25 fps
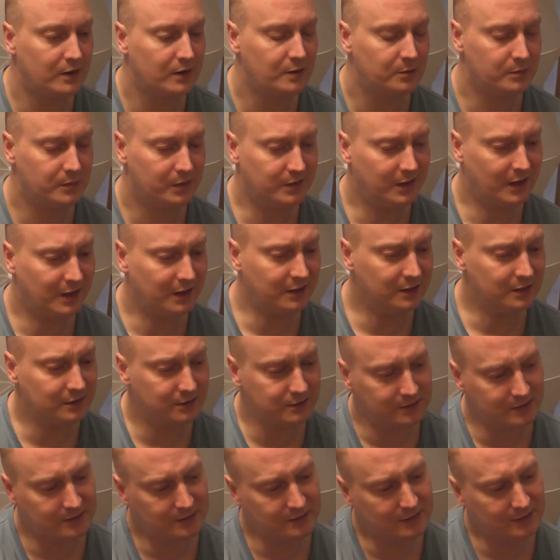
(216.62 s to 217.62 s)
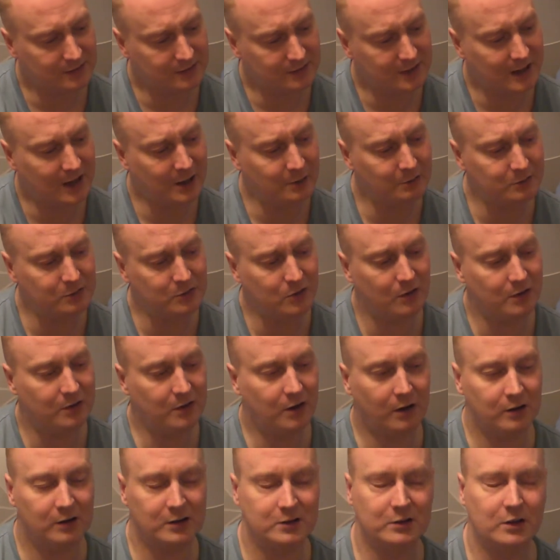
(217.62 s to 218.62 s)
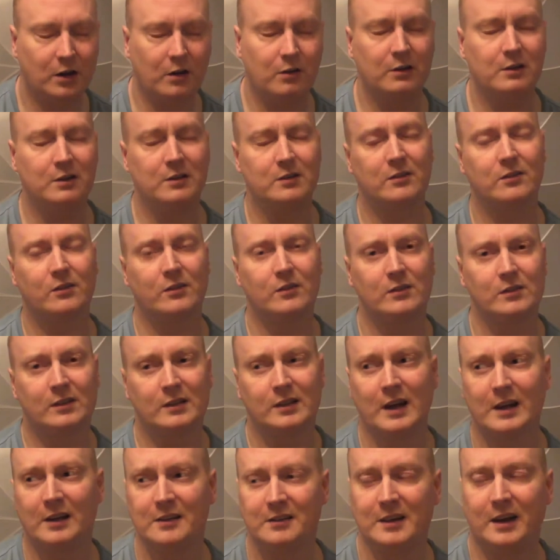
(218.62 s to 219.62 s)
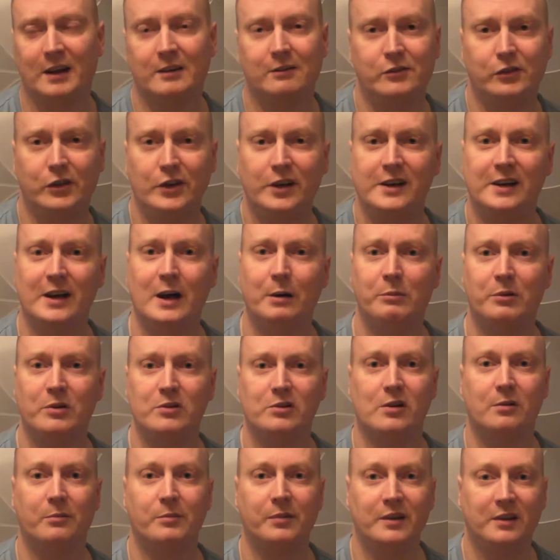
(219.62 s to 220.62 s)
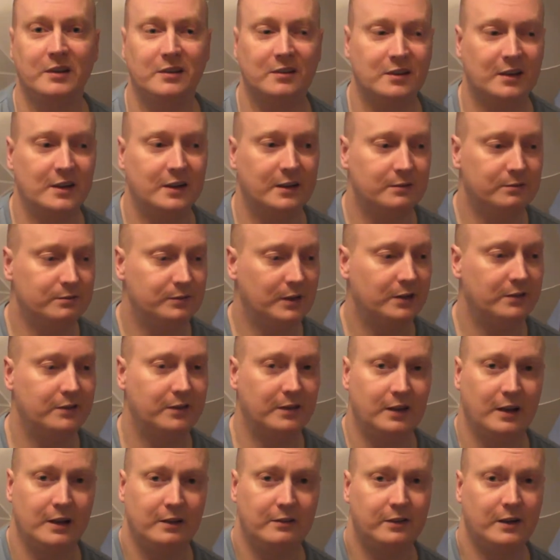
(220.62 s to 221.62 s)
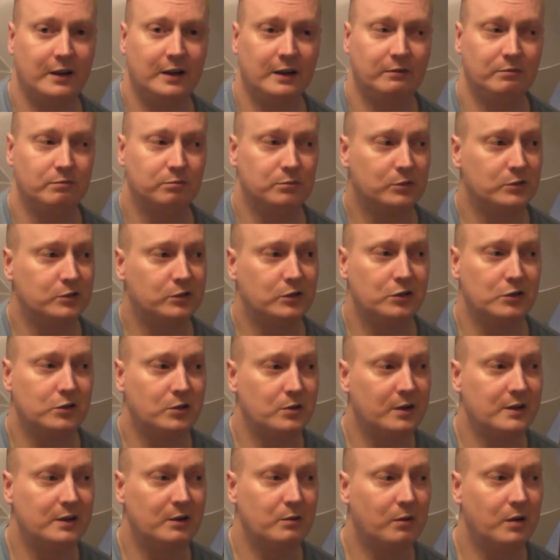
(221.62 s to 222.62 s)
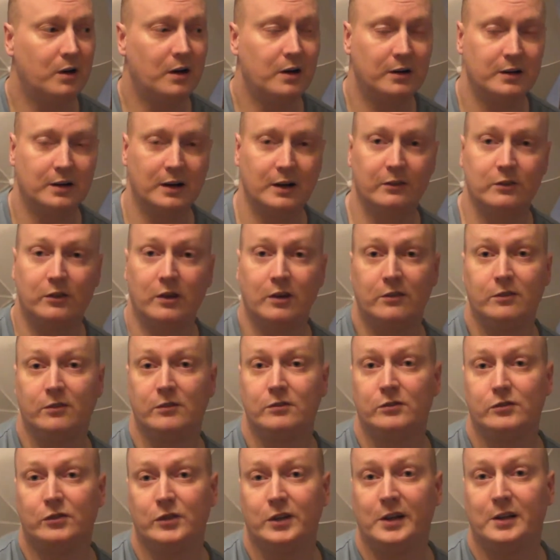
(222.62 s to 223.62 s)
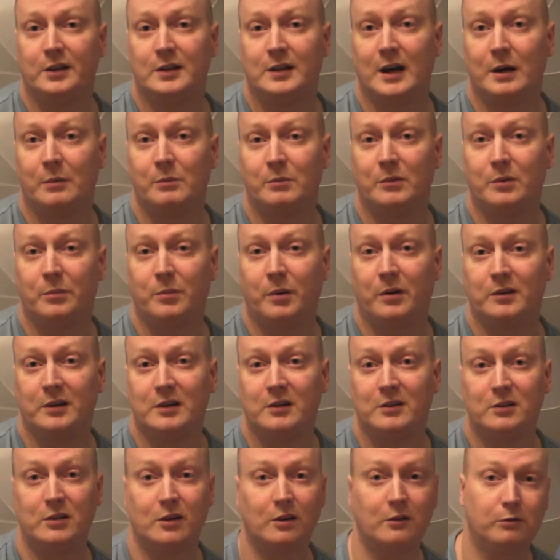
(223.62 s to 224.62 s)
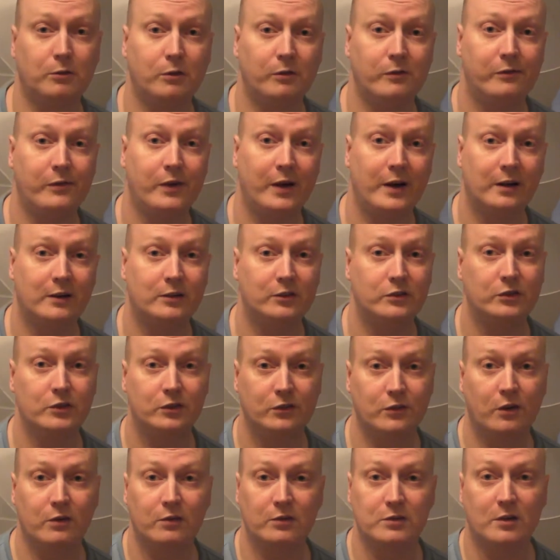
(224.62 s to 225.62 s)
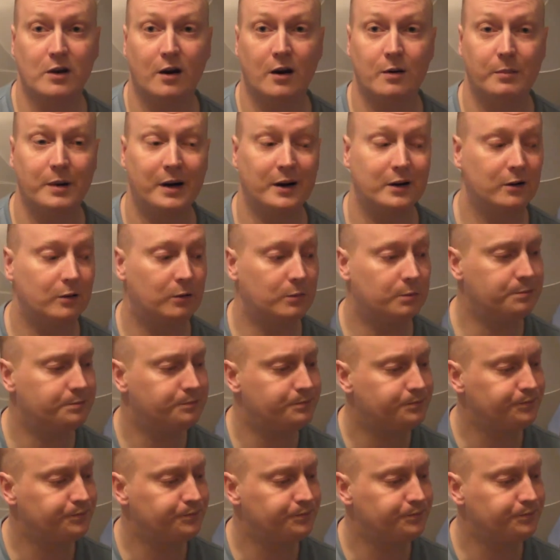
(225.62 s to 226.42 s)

But then as time was going on, because I always like to have 3 cameras on me, you see, if I was to do any work, I've got 3 camera bodies, so if one fails you've always got a backup.